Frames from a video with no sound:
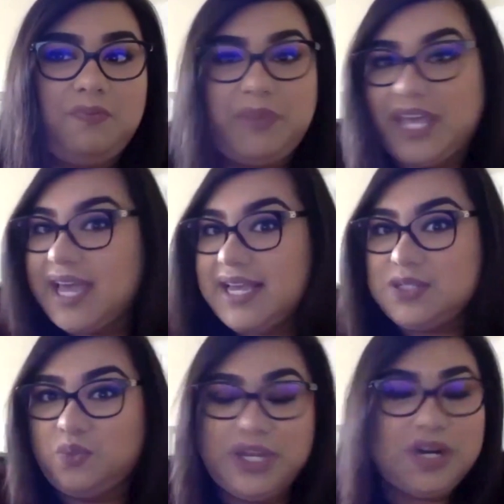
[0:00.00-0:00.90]

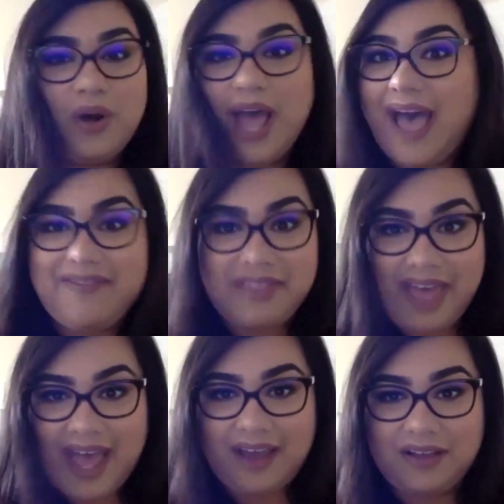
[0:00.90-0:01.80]
because we don't have
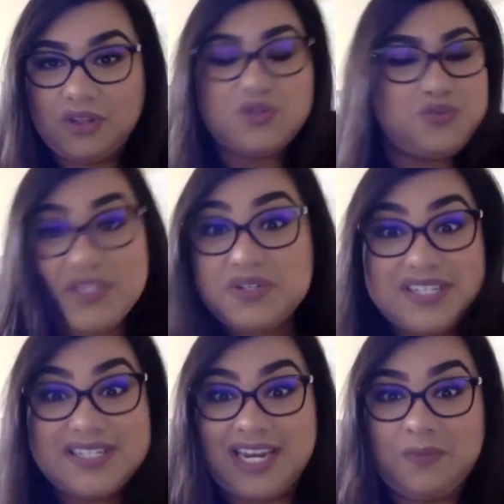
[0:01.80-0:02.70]
those
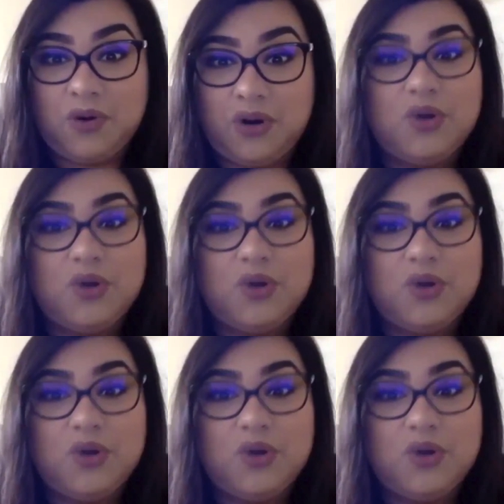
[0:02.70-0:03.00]
resources anymore.